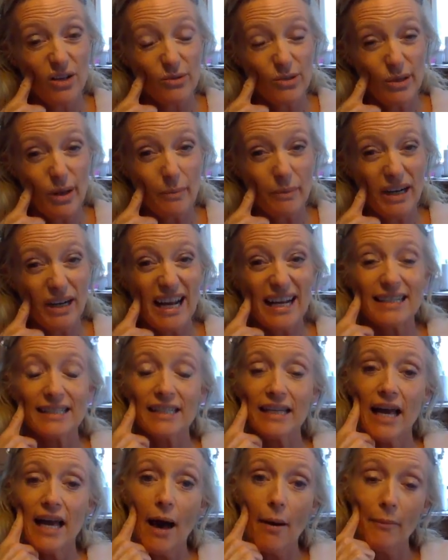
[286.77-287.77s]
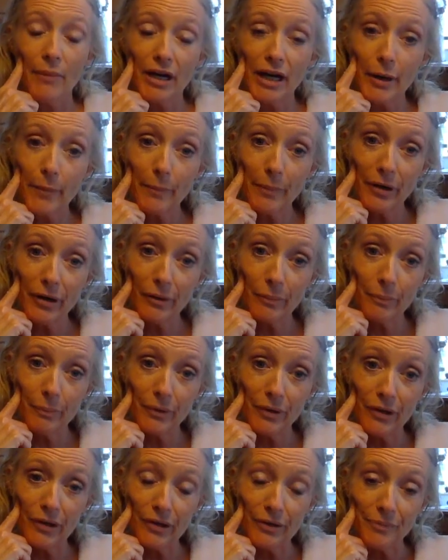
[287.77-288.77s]
So I'm going to ask how many are
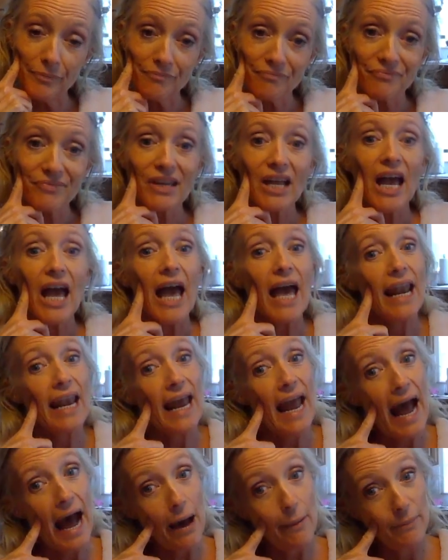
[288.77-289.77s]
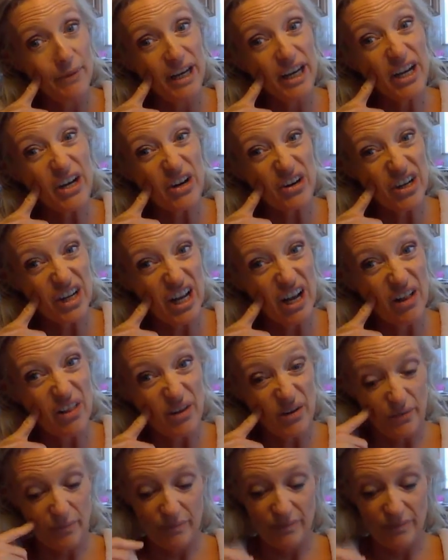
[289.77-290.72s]
purple and how many are yellow.